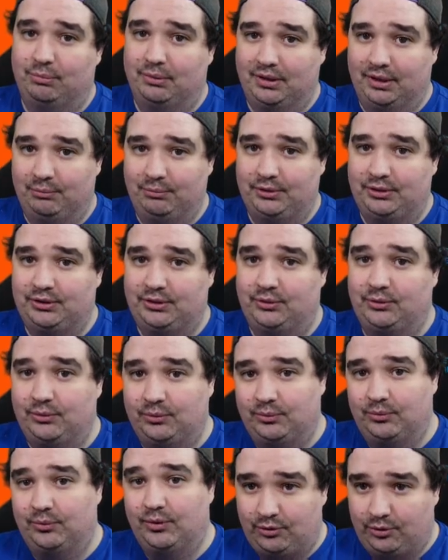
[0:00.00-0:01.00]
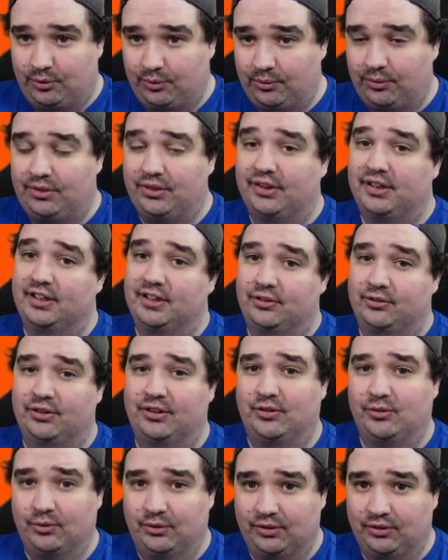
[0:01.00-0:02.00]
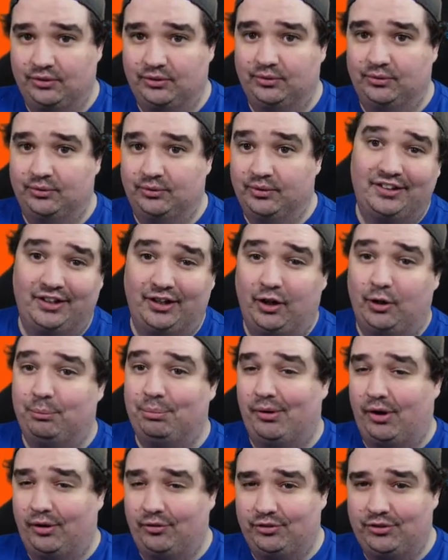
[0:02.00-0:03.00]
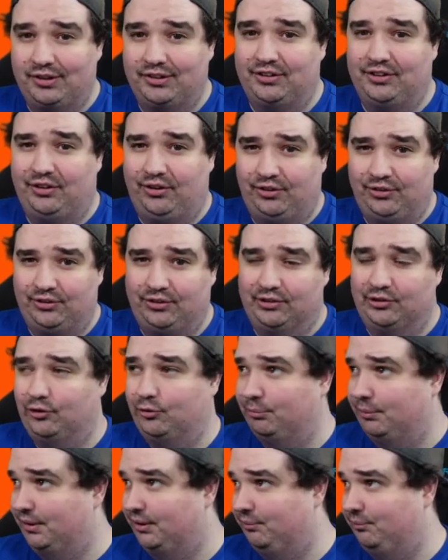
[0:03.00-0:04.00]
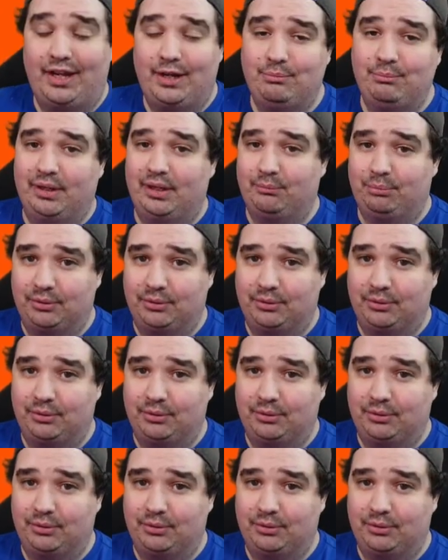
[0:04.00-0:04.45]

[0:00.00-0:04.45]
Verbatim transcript: but let me show you two things that you can do to help offset the cost a little bit and make